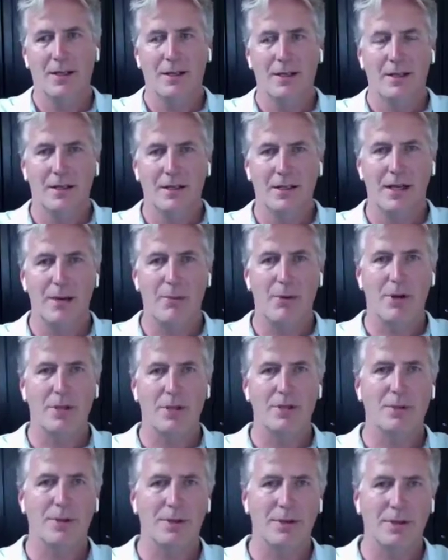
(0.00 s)

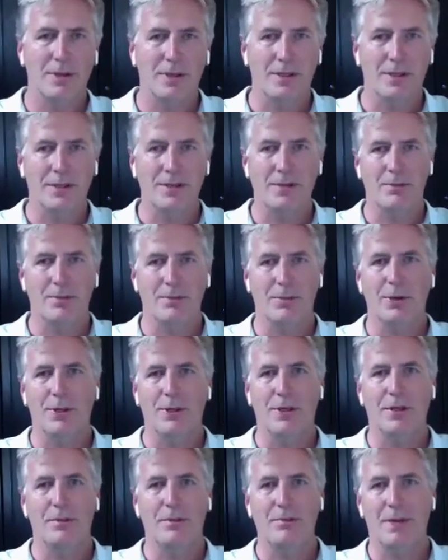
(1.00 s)
collaborates with these
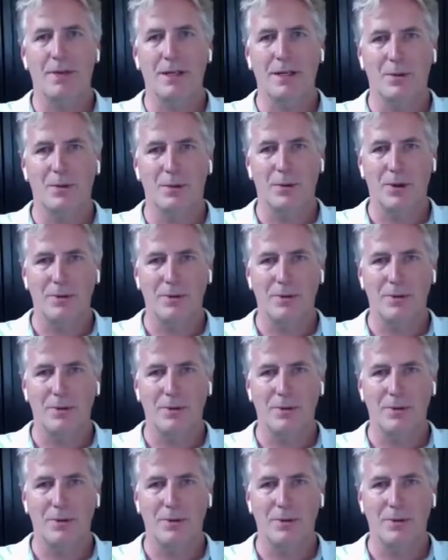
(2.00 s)
brilliant men and